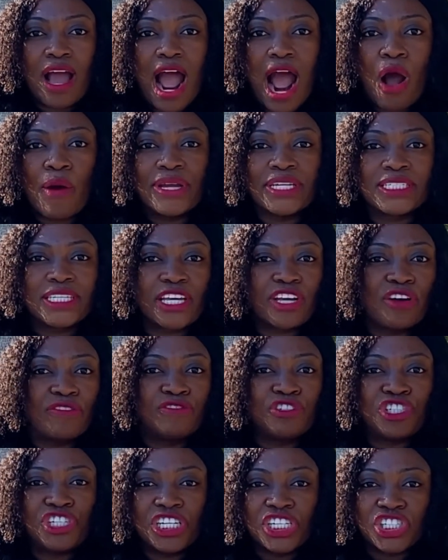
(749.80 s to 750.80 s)
our intake
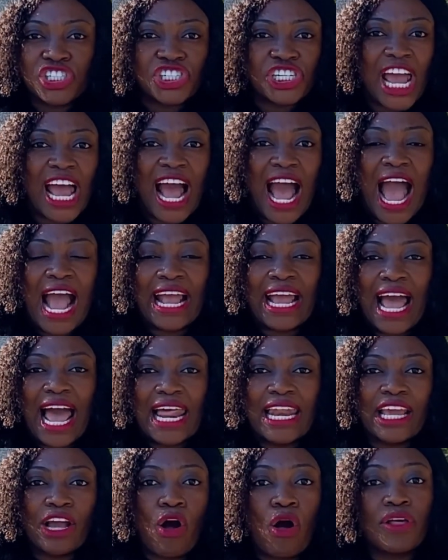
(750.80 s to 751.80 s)
of ginger and
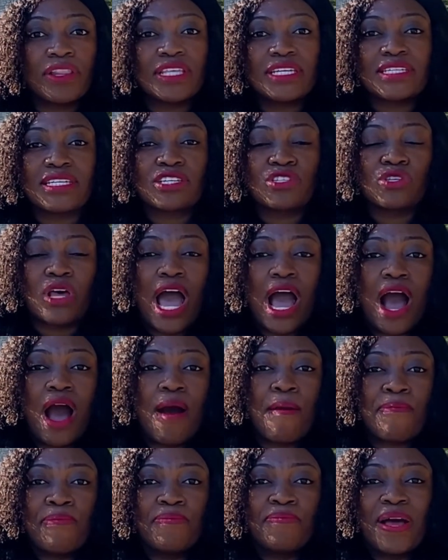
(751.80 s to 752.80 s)
garlic. All these
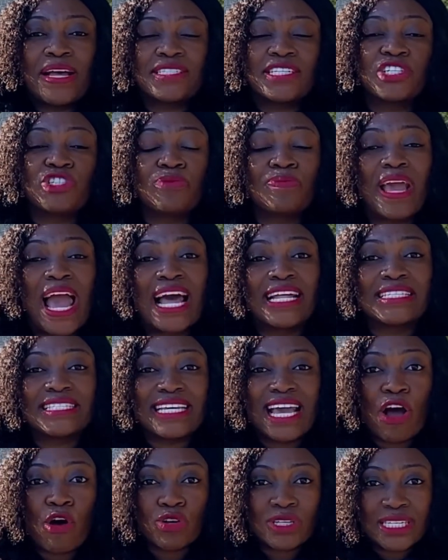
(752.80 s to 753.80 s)
are said to be
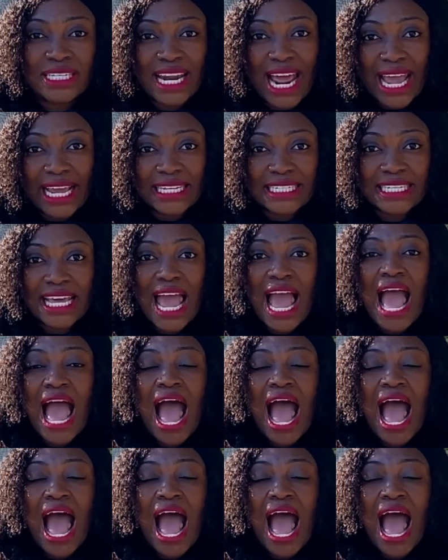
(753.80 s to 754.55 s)
antioxidants,